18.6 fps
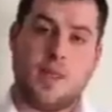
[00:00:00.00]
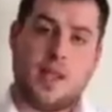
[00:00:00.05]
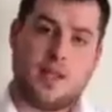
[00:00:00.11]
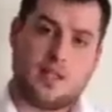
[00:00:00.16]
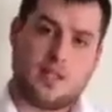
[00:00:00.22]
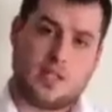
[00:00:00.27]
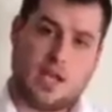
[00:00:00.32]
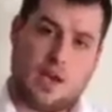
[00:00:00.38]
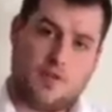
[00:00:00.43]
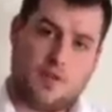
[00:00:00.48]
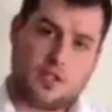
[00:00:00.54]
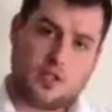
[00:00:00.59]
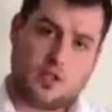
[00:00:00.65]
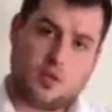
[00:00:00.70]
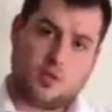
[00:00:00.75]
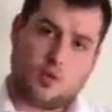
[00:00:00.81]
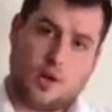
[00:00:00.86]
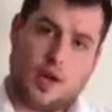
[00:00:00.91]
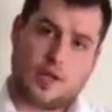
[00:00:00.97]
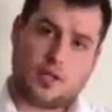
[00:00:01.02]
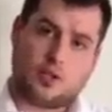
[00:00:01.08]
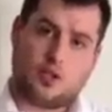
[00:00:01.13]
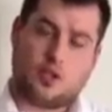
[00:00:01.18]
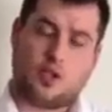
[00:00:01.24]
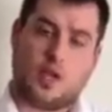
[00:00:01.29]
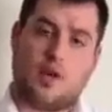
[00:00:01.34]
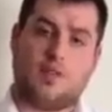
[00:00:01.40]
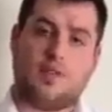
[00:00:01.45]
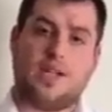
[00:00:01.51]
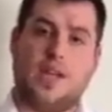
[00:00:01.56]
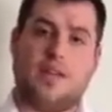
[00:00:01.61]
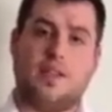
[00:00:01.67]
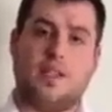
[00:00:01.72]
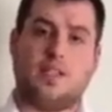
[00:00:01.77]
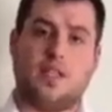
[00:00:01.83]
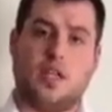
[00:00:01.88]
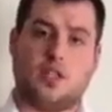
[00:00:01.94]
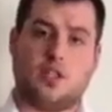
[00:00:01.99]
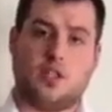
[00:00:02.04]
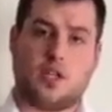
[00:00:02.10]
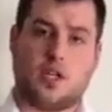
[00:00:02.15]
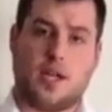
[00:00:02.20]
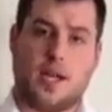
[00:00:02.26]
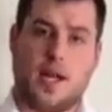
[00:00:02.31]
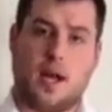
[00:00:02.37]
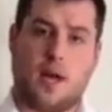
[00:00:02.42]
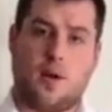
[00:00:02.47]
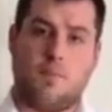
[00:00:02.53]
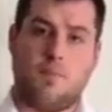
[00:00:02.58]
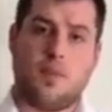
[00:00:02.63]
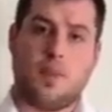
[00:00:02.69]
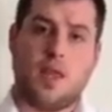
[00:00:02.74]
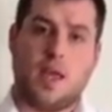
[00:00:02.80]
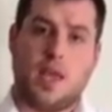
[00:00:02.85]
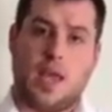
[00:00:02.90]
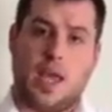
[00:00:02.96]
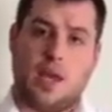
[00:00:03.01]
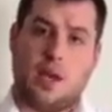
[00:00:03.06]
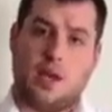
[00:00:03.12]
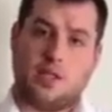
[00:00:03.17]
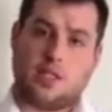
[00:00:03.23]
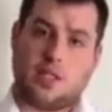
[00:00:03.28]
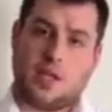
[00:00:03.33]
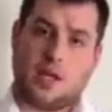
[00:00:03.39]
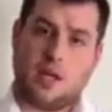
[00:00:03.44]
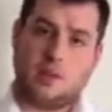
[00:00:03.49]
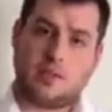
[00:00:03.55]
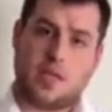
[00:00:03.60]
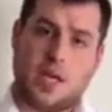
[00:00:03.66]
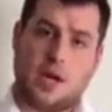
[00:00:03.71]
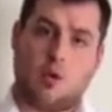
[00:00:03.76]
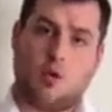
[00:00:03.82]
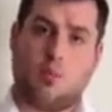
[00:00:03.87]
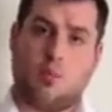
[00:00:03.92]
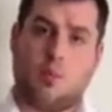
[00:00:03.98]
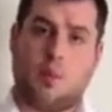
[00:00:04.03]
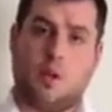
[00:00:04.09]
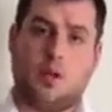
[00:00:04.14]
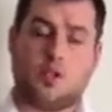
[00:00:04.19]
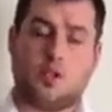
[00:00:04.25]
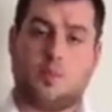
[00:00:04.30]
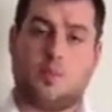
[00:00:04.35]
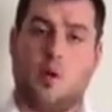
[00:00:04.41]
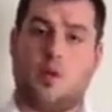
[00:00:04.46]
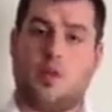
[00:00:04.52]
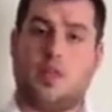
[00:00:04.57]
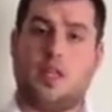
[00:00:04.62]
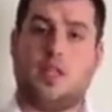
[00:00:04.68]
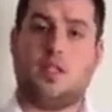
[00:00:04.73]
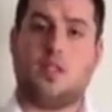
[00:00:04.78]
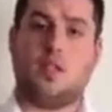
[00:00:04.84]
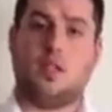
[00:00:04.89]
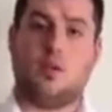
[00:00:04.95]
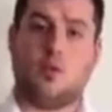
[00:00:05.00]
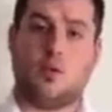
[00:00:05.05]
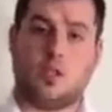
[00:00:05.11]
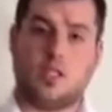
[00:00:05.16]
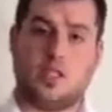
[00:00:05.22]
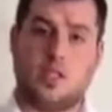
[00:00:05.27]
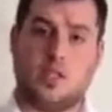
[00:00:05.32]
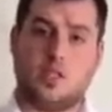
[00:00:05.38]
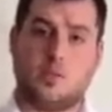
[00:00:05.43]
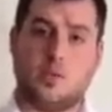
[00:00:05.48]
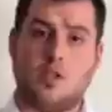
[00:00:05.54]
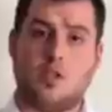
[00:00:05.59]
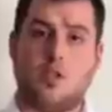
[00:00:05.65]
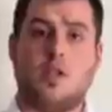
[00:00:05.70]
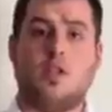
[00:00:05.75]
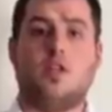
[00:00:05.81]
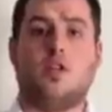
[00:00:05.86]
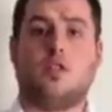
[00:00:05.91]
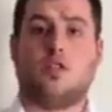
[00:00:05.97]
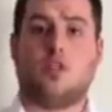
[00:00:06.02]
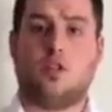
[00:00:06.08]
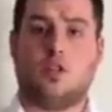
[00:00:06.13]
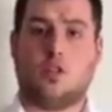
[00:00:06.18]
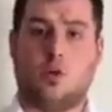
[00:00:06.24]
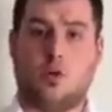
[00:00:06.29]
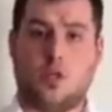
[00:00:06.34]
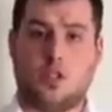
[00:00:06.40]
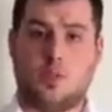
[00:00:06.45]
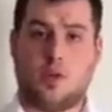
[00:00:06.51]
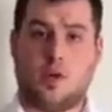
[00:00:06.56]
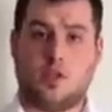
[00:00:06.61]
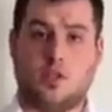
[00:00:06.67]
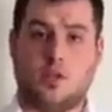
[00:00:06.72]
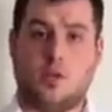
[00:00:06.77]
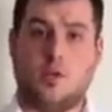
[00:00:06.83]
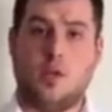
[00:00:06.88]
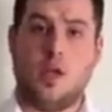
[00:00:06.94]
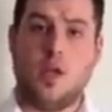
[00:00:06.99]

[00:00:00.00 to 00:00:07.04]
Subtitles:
The saphenous nerve will actually travel down the adductor canal, and as it comes out, it will pierce both the gracilis muscle and your sartorius muscle.